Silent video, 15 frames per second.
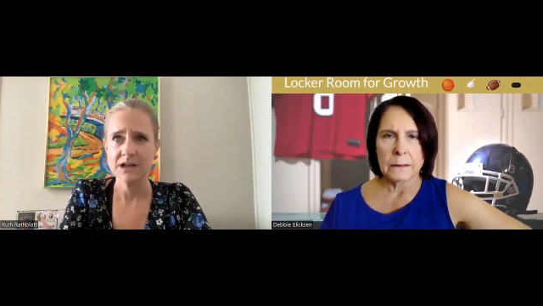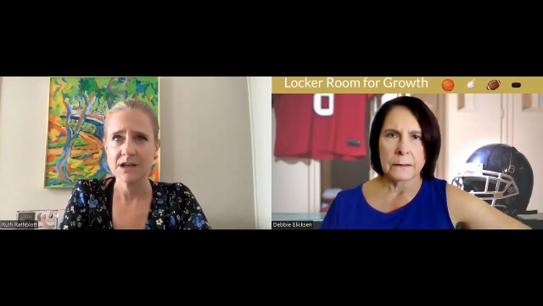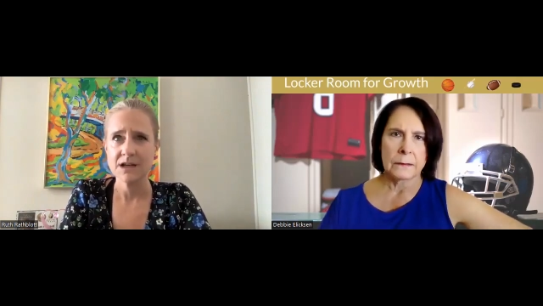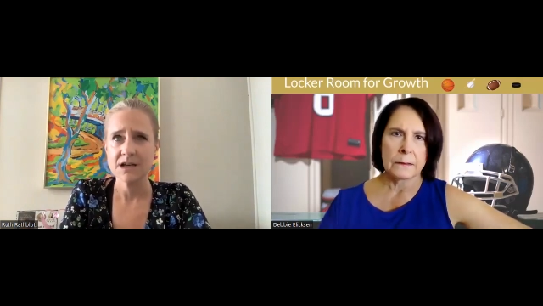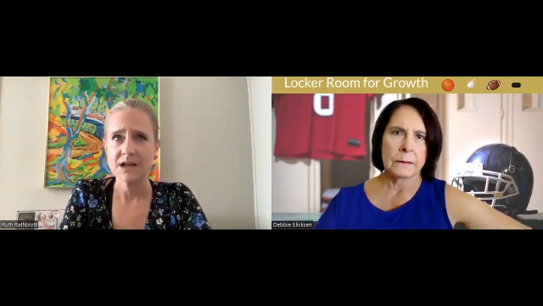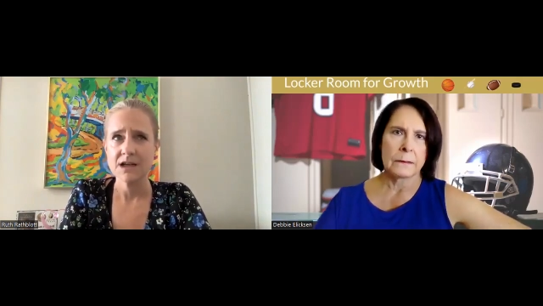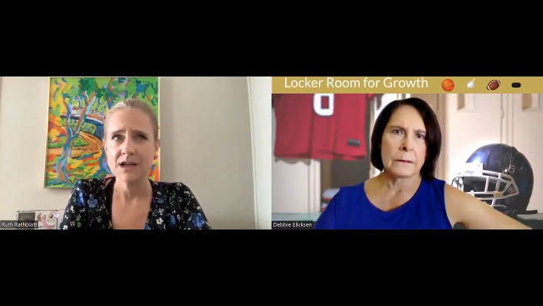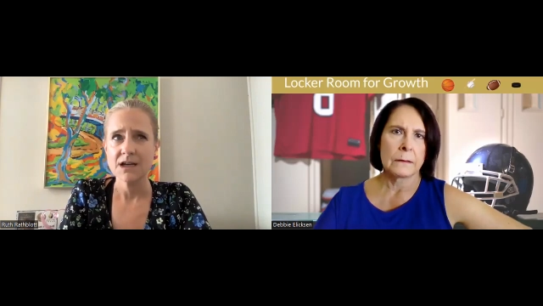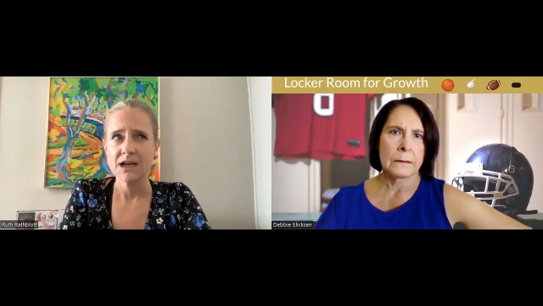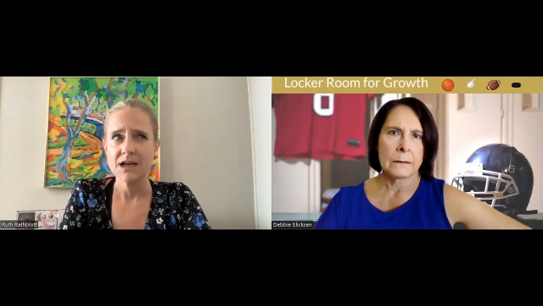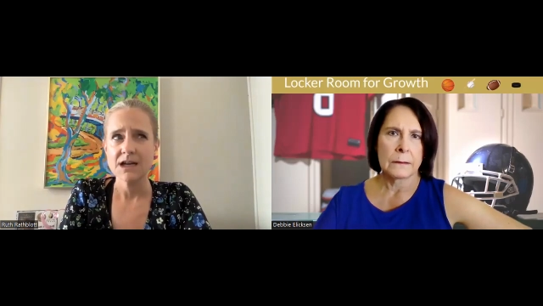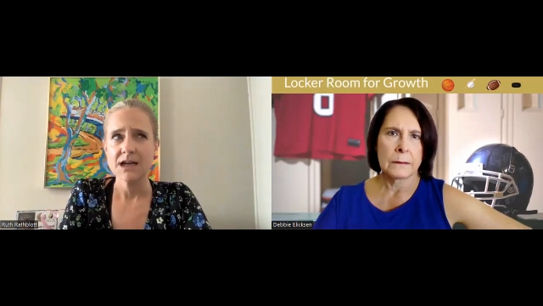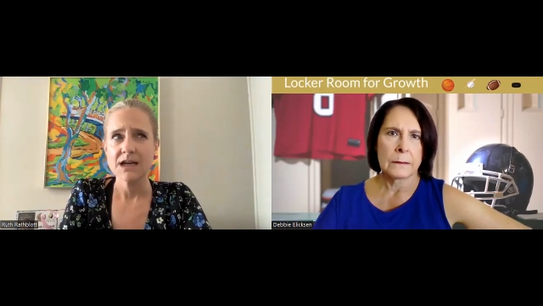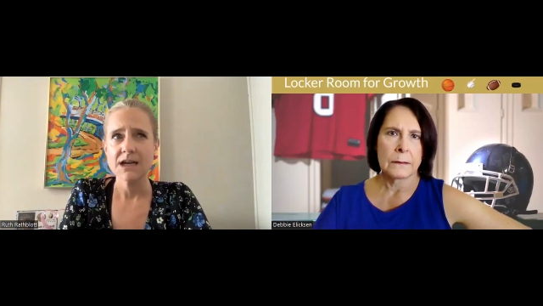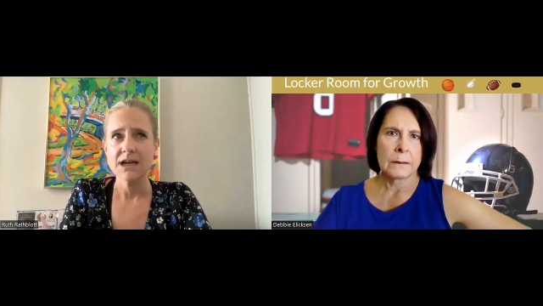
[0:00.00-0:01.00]

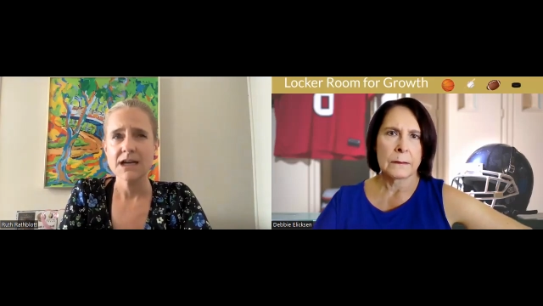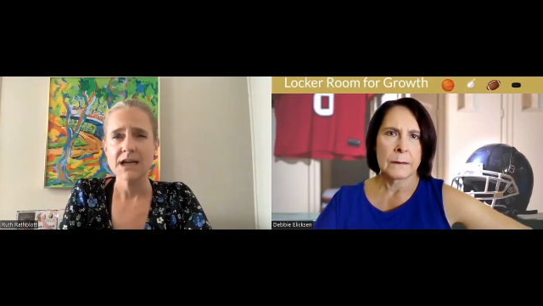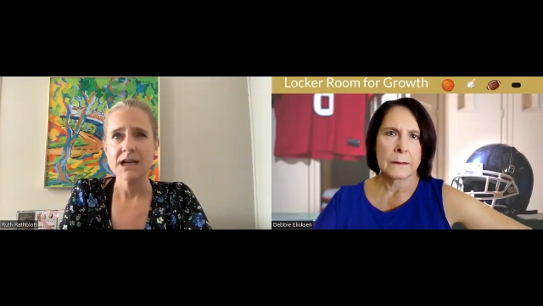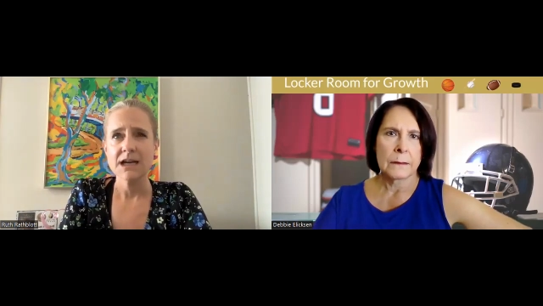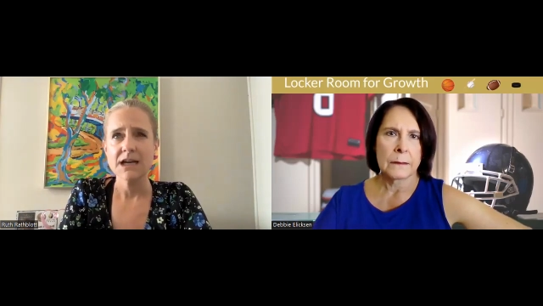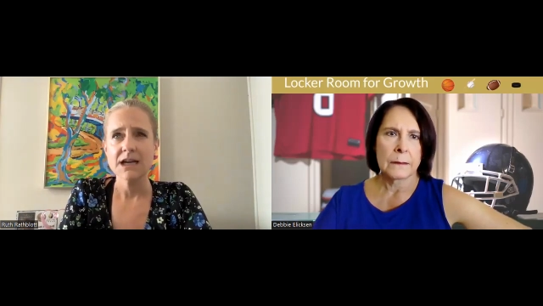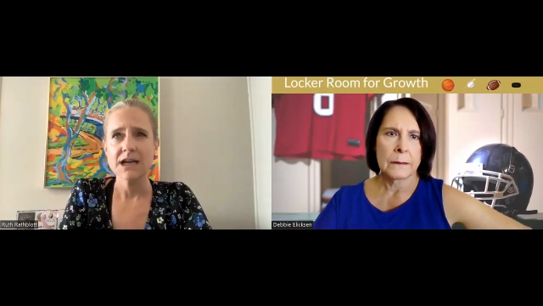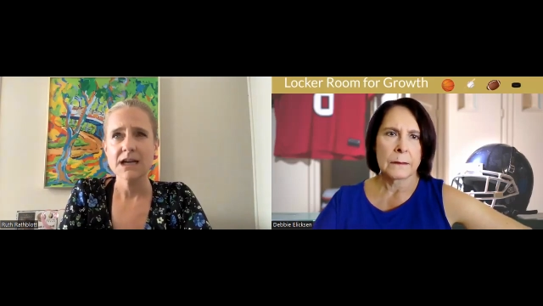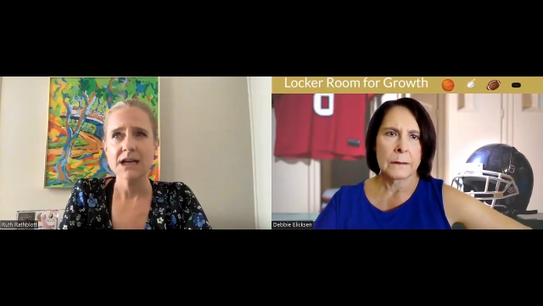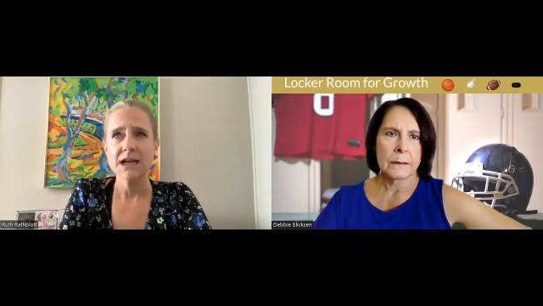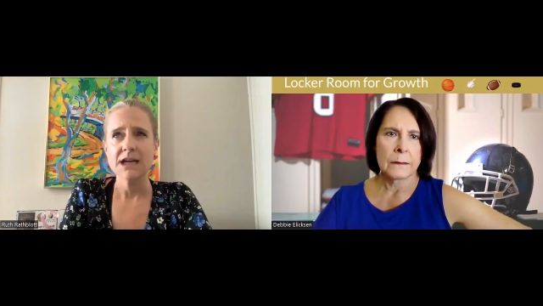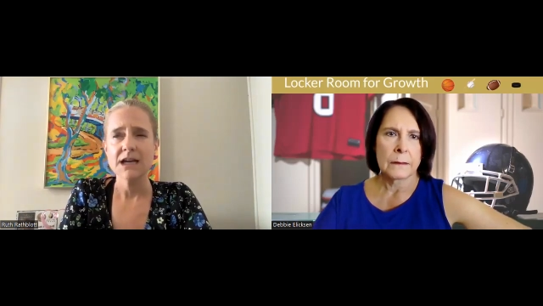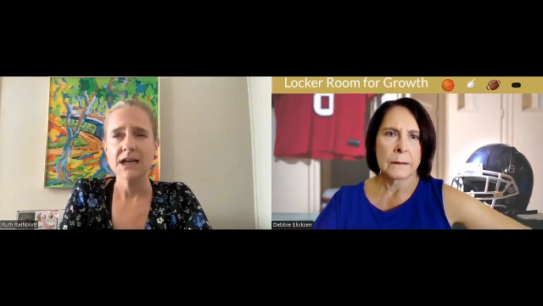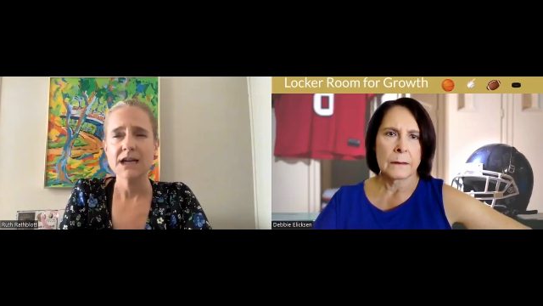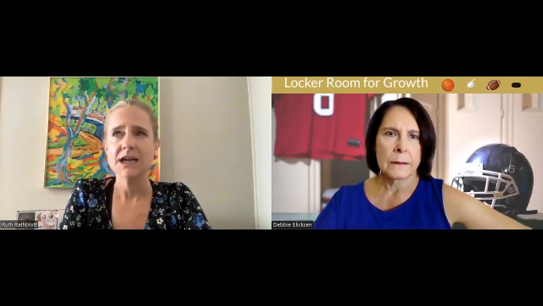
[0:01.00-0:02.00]

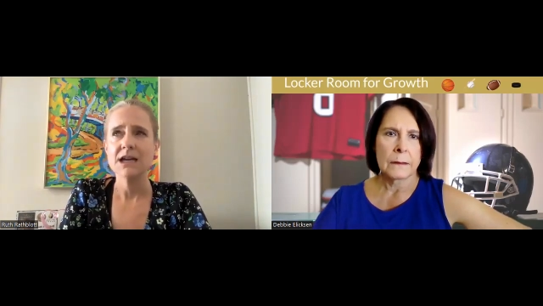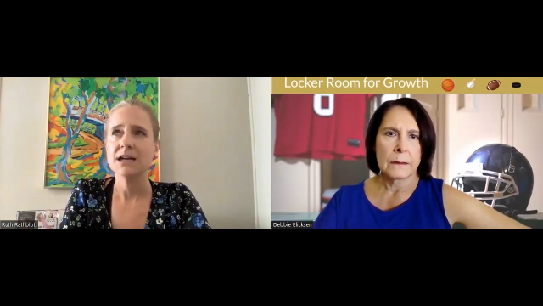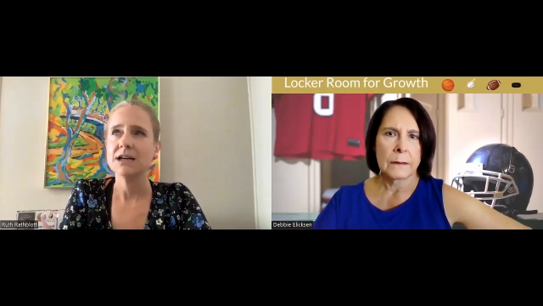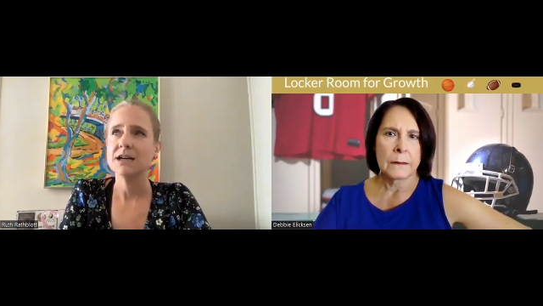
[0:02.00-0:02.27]
Nobody speaks.